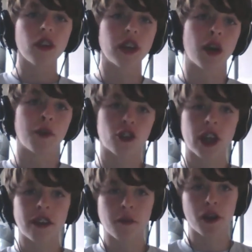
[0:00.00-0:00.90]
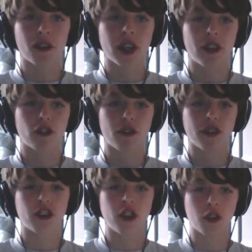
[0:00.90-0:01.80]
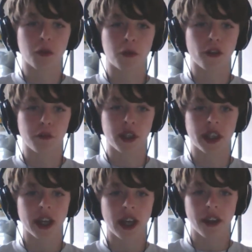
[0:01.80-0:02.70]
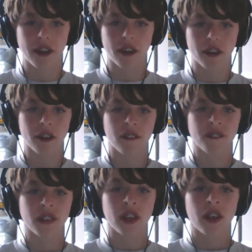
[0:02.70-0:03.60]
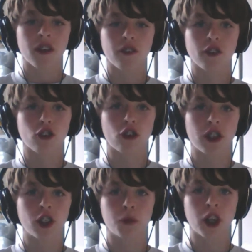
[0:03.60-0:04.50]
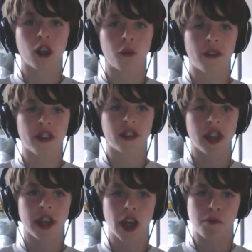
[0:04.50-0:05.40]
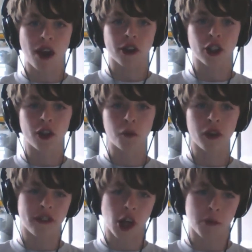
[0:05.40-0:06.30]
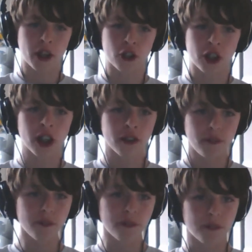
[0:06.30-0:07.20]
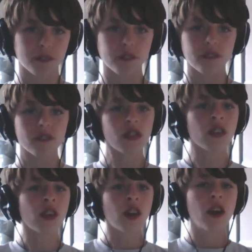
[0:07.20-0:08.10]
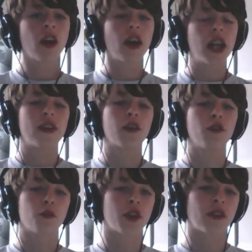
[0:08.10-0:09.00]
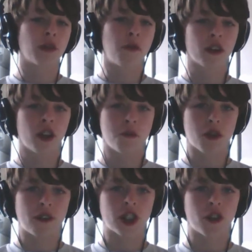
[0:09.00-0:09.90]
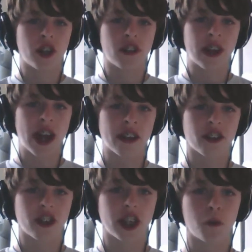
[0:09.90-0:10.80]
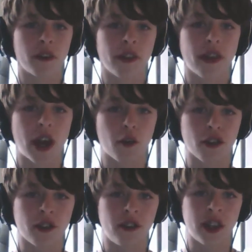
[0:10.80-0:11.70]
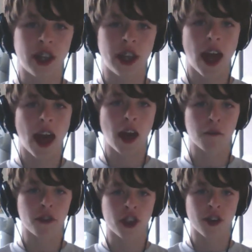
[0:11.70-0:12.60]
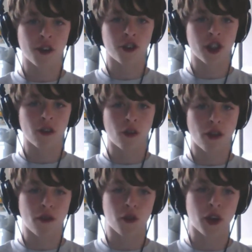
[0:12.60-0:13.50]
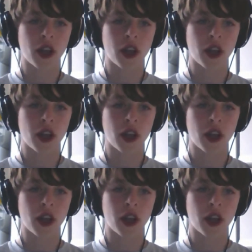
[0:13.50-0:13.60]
we're just getting the build kicked off as soon as we possibly can. For storage, we're going with the Seagate Barracuda 1TB drive. And if anyone's wondering, the model number I've chosen is the ST1000DM003.